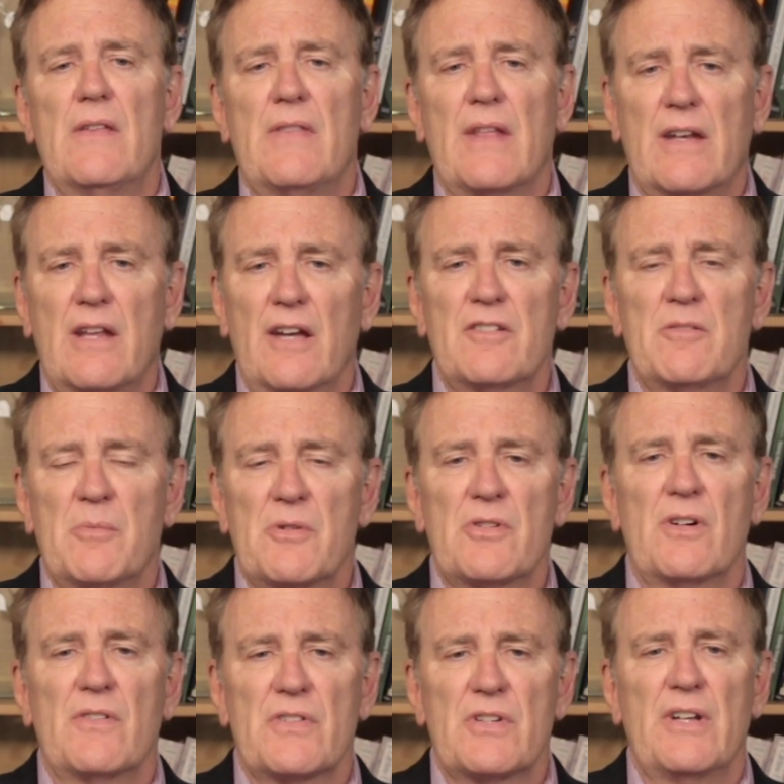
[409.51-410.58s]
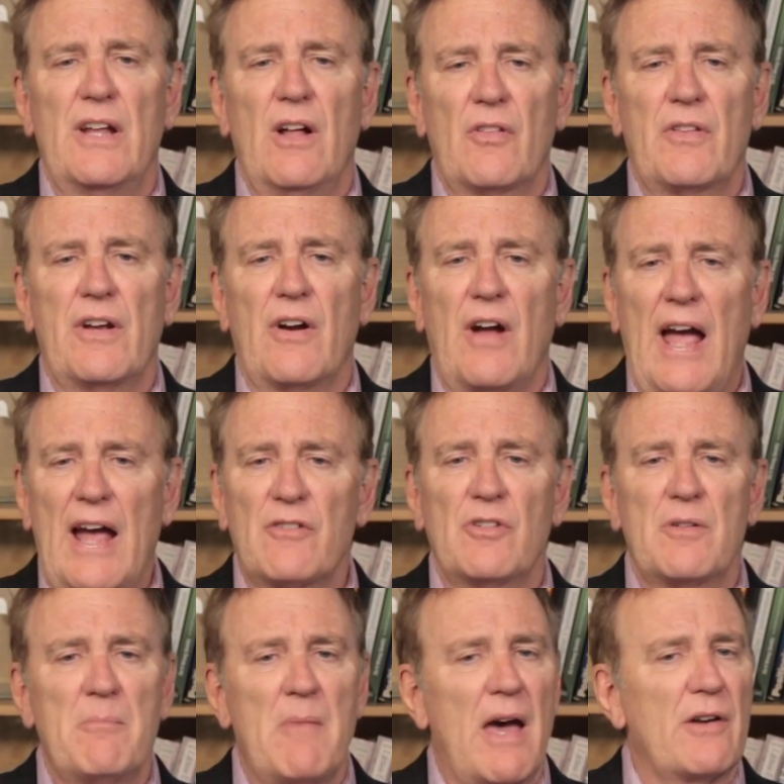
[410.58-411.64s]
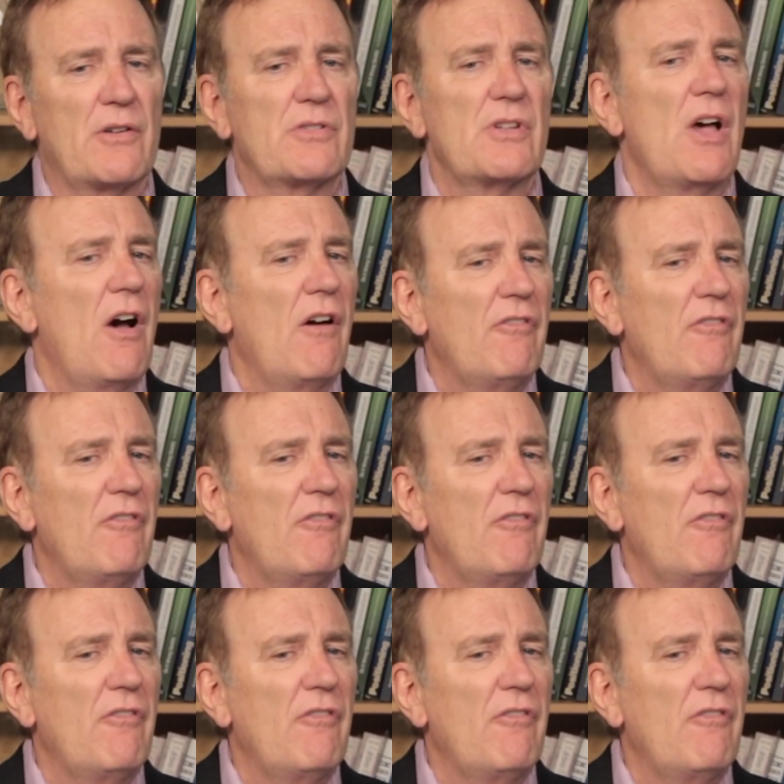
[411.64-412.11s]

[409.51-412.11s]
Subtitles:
that customer service in healthcare actually matters